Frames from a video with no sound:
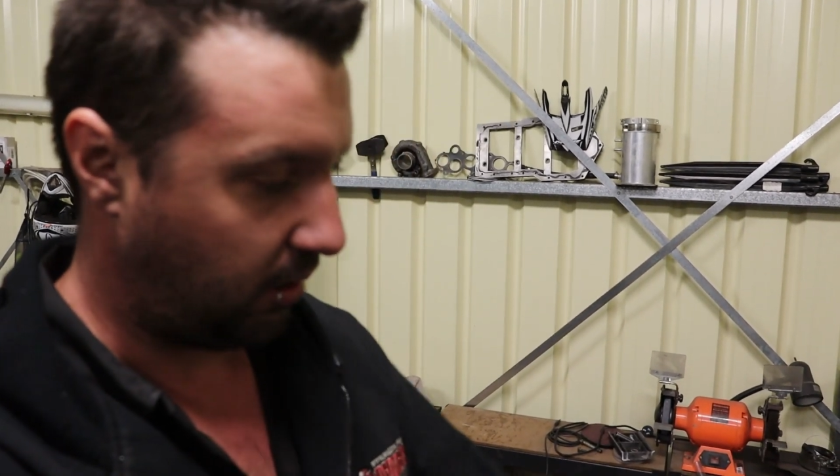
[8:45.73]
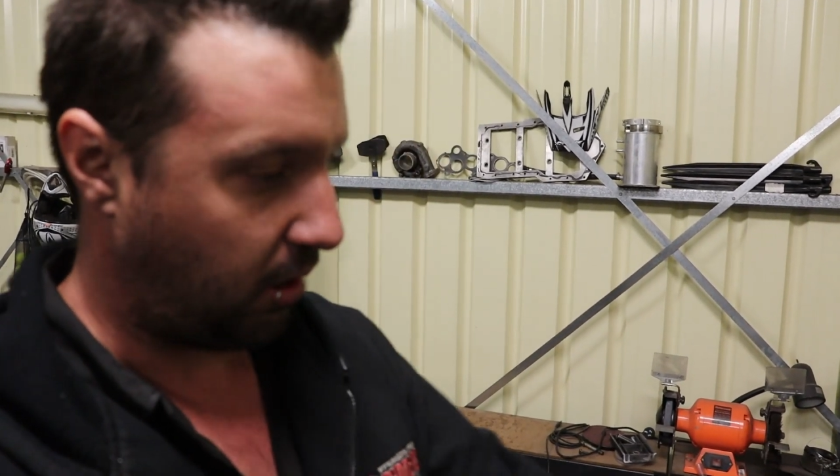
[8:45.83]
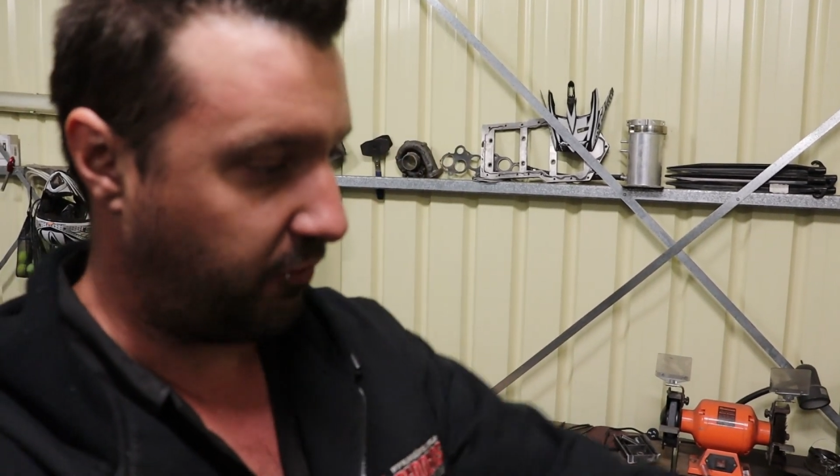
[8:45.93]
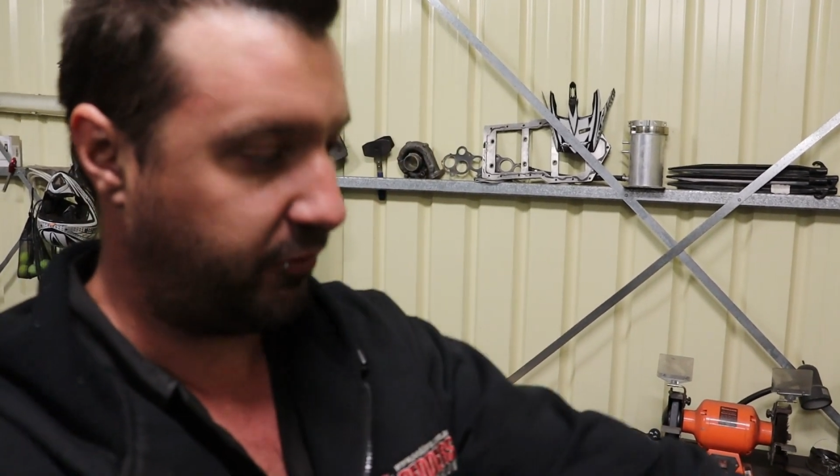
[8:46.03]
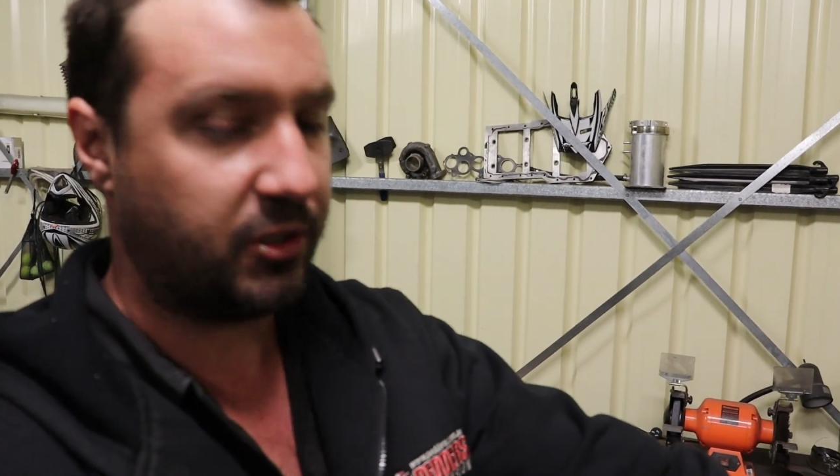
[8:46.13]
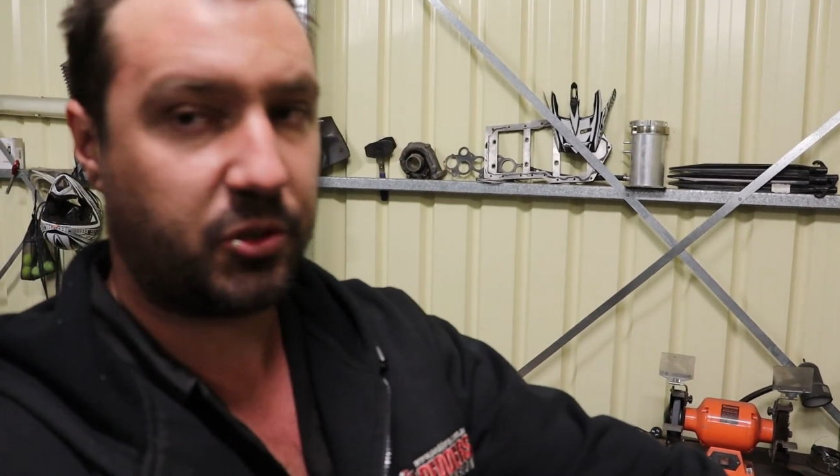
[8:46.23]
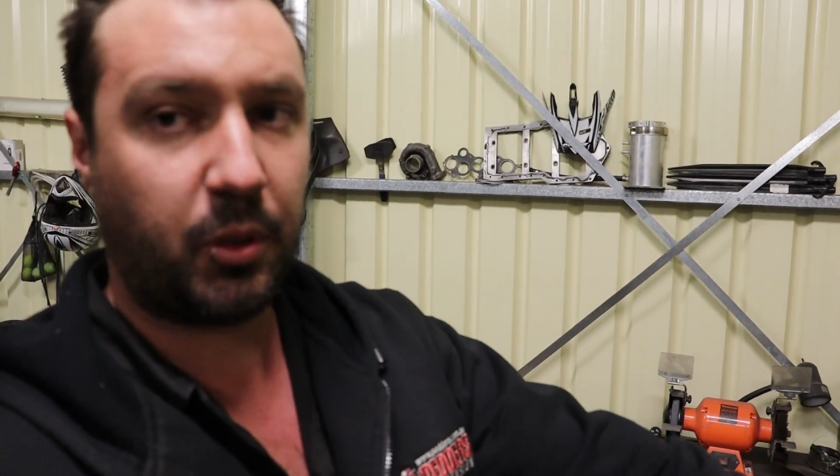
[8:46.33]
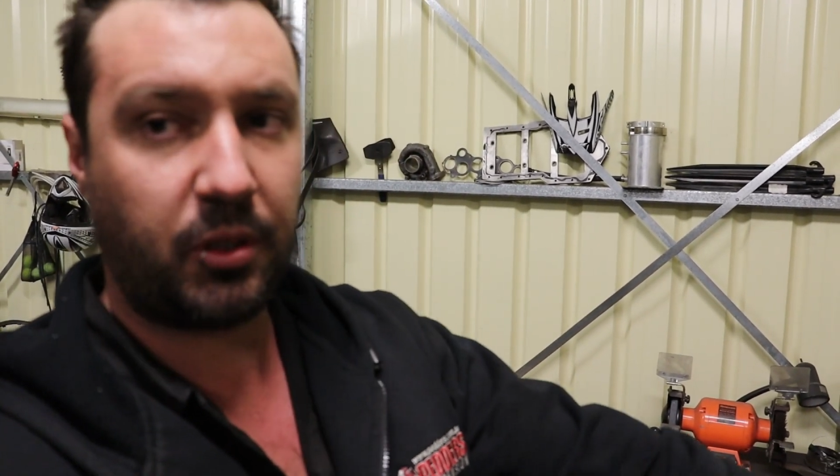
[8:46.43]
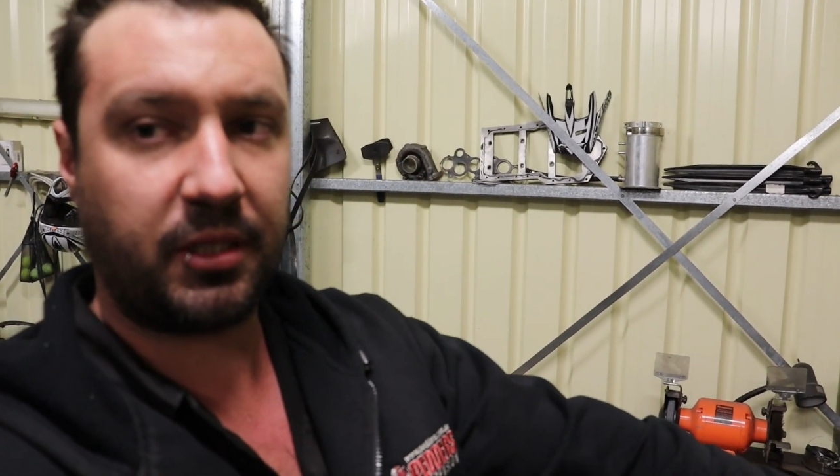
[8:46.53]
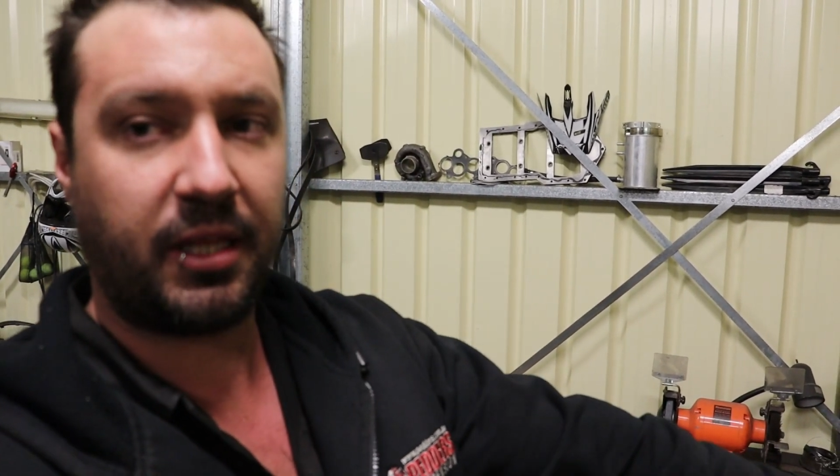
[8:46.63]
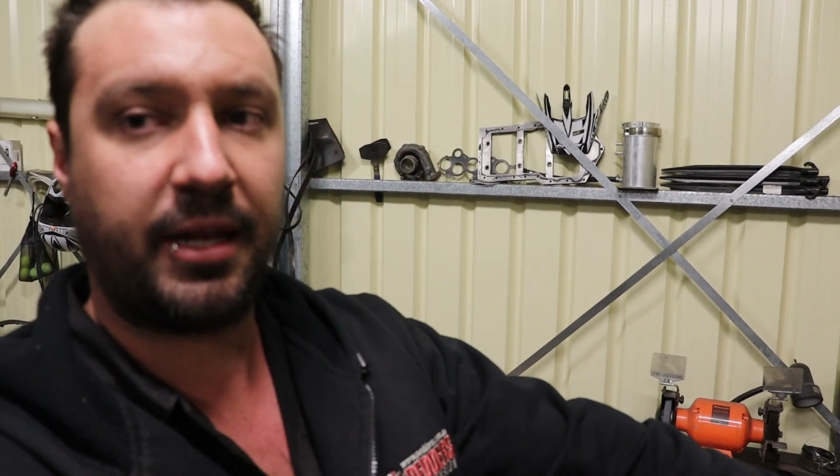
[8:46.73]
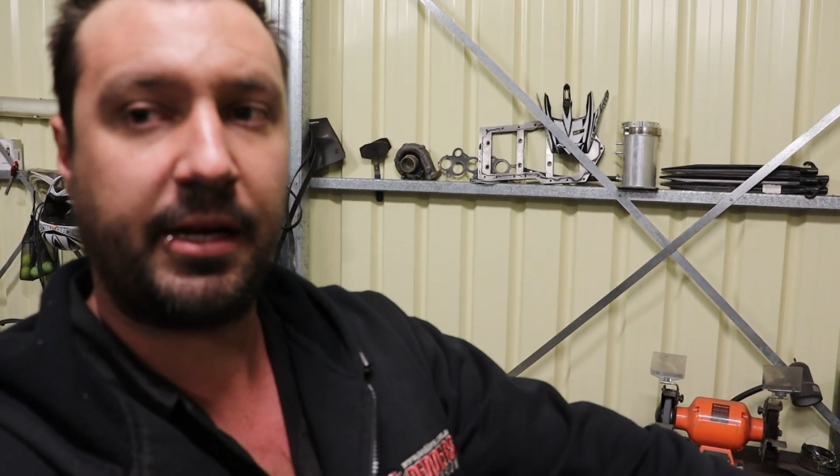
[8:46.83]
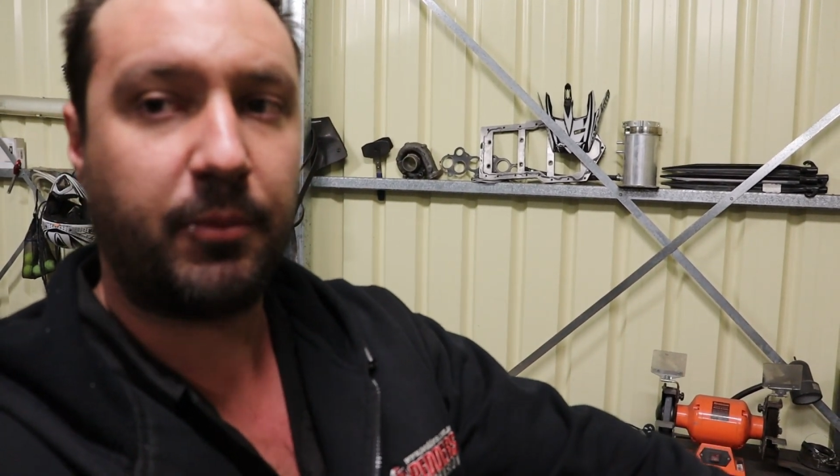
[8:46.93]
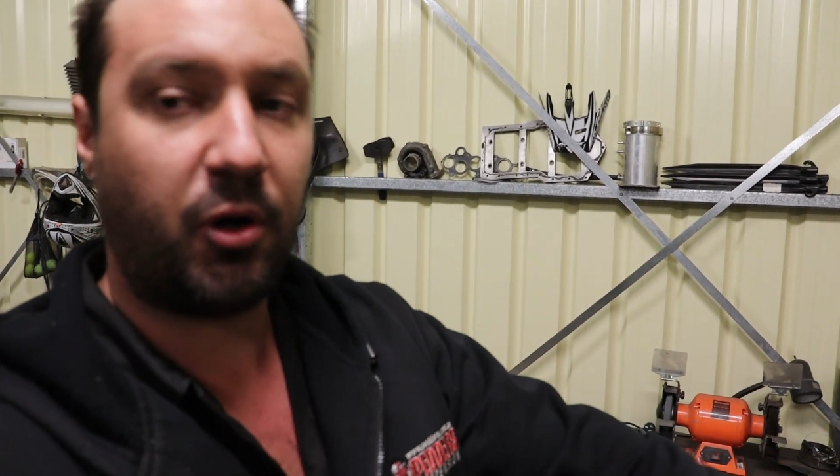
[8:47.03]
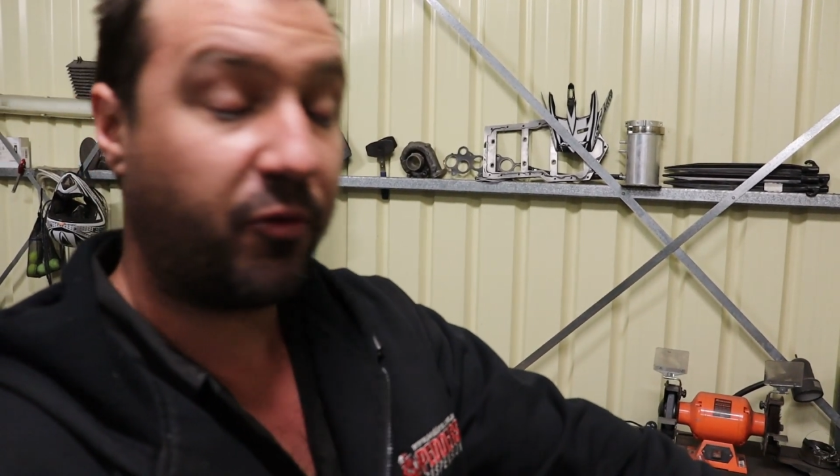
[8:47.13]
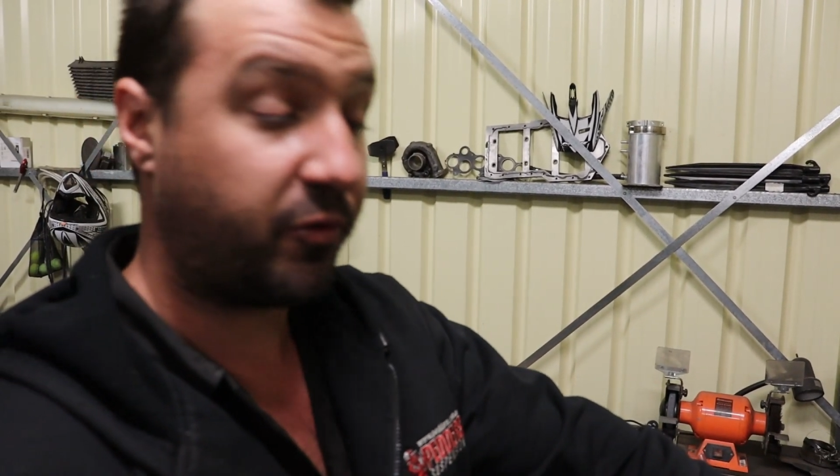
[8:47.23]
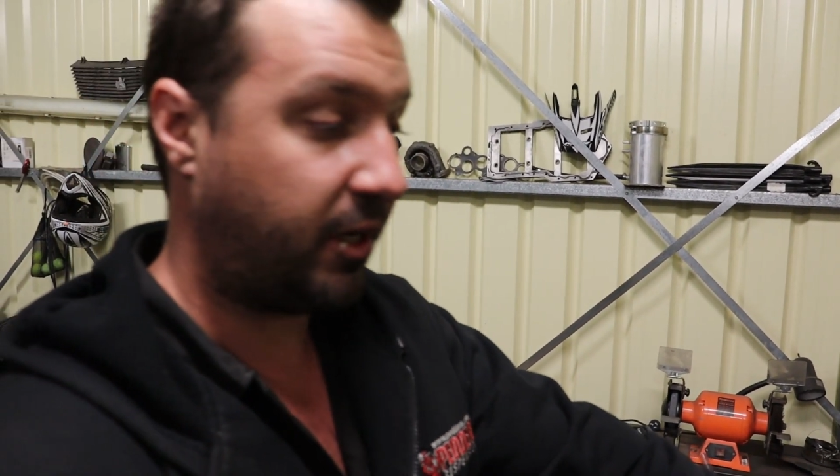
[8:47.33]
I'll finish welding that up off